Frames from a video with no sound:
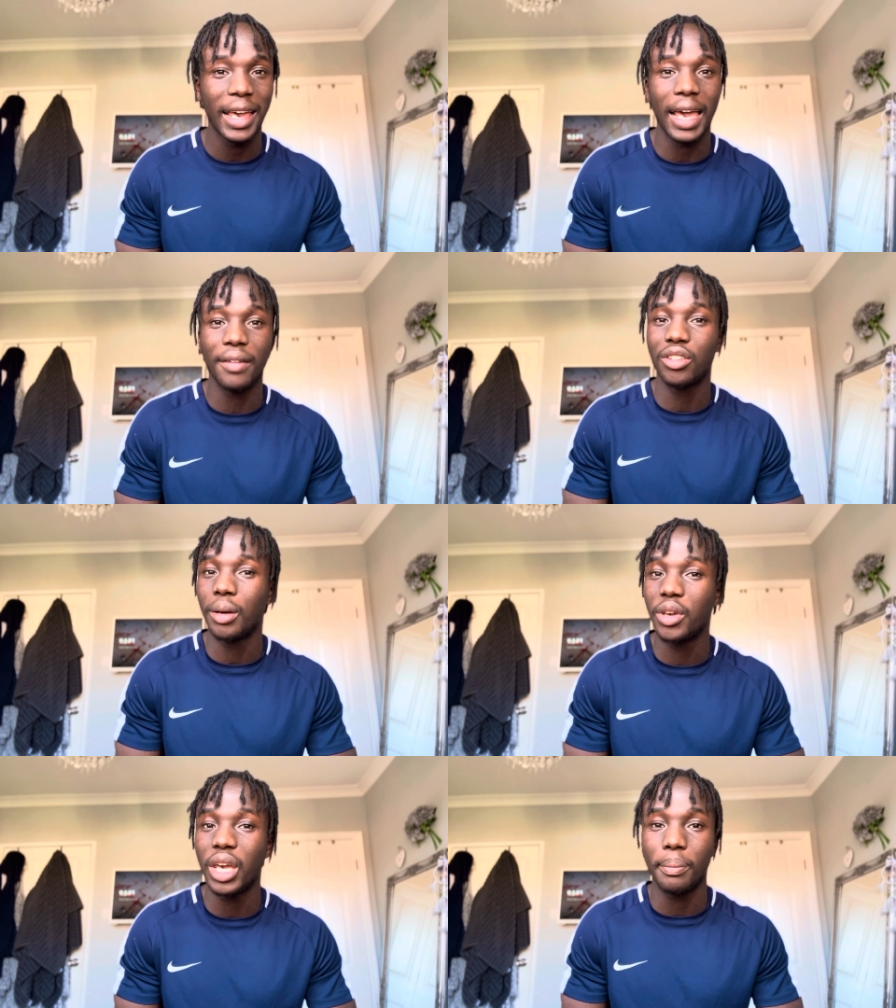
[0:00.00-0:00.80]
Every
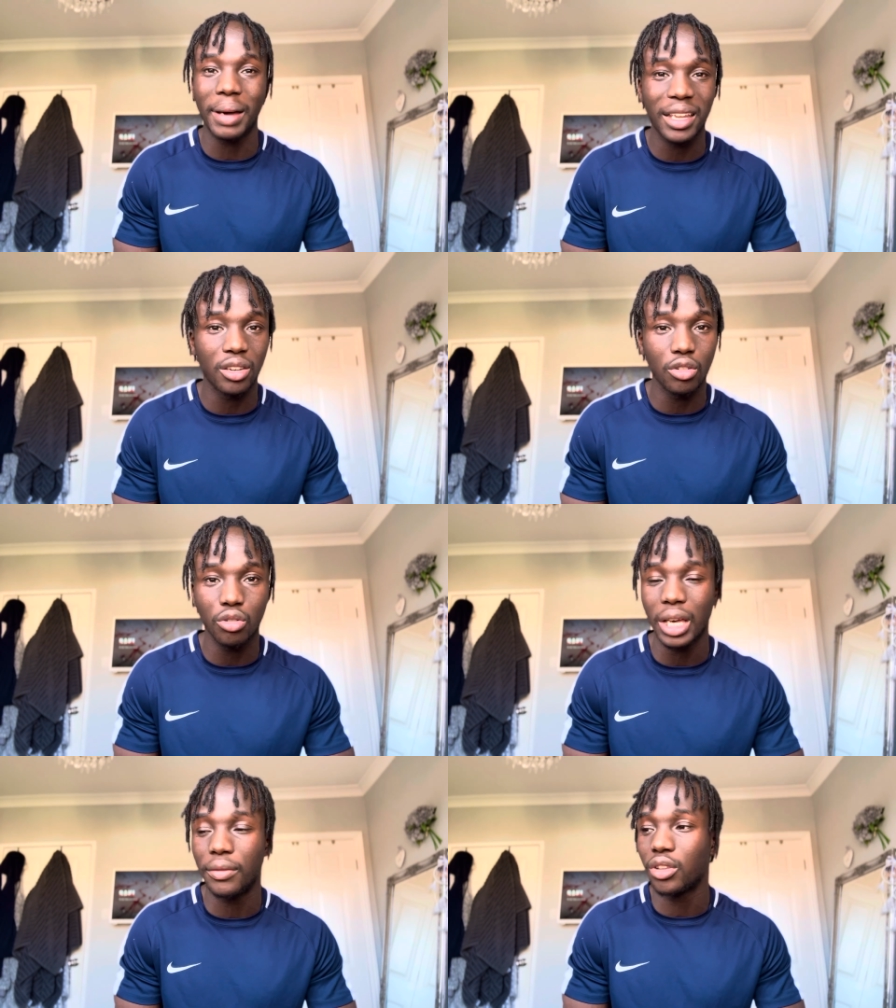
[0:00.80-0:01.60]
time you get bad
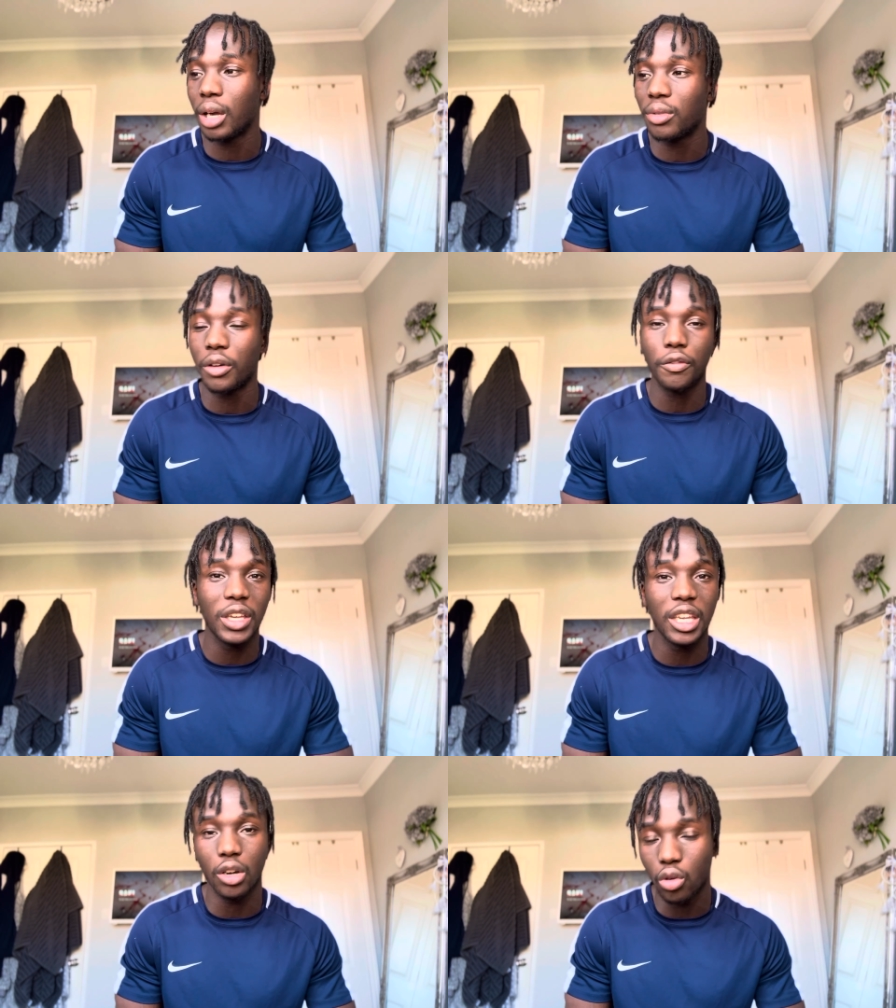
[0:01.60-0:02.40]
news, every time you're not
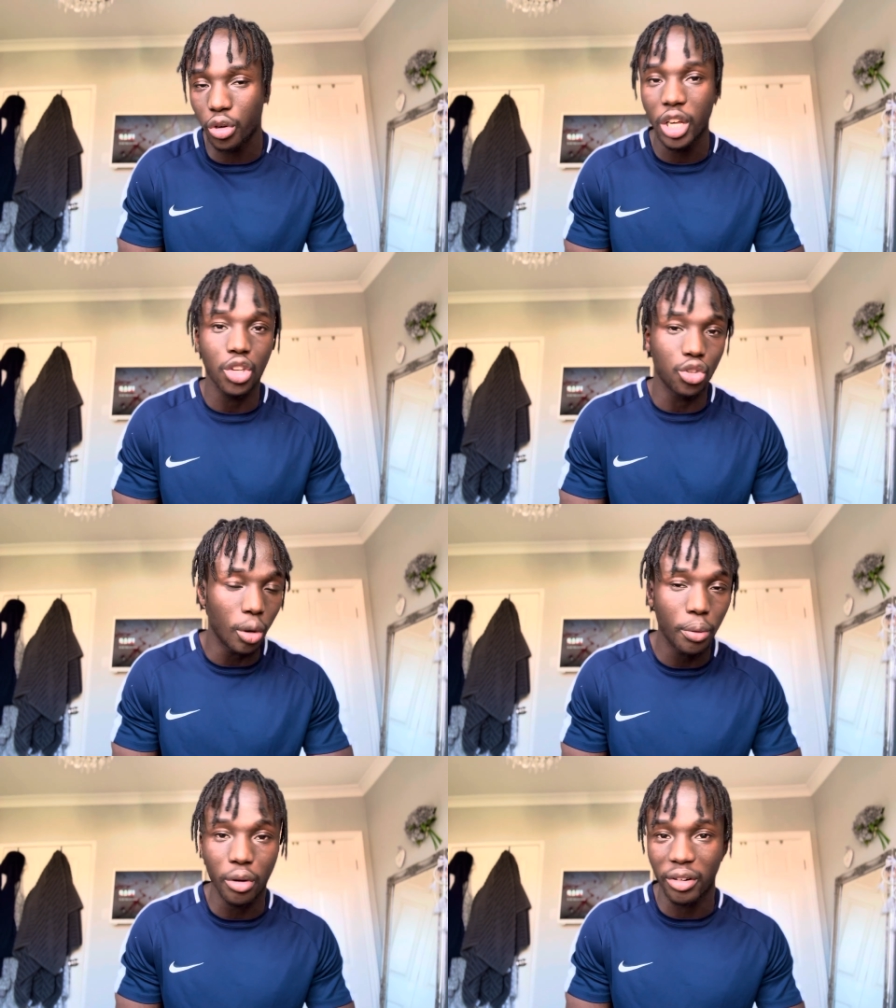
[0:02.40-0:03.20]
feeling good, you are
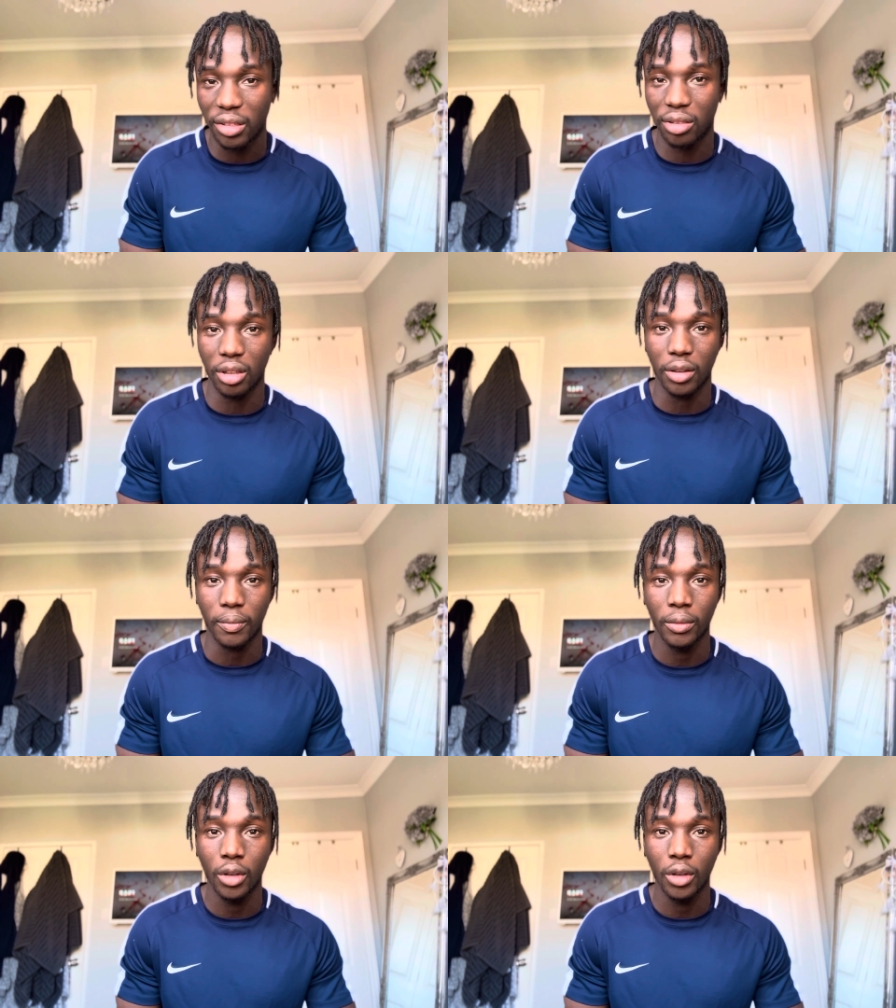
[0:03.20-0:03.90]
progressing.